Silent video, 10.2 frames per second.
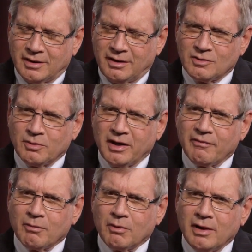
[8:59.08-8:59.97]
it is.
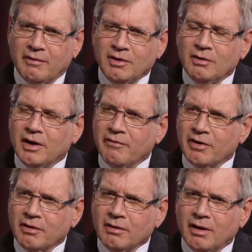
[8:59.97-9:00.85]
We'll have a new
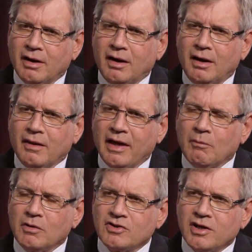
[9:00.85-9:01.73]
governor. That
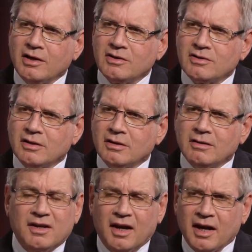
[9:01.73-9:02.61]
will change the
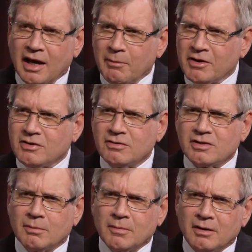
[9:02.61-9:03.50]
dynamics to
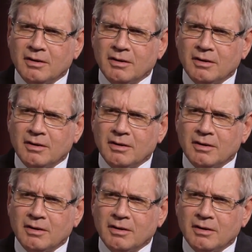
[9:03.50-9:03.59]
some